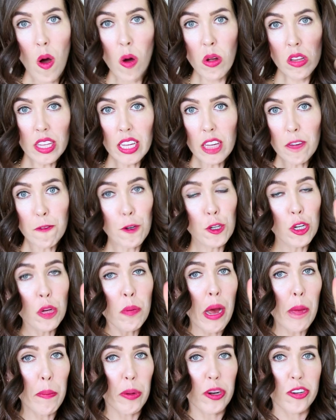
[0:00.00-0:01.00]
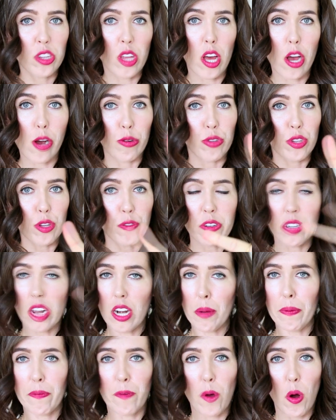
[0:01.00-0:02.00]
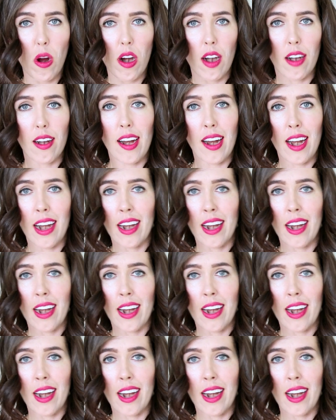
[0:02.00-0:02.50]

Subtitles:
Only for new members though. So if you've done it before,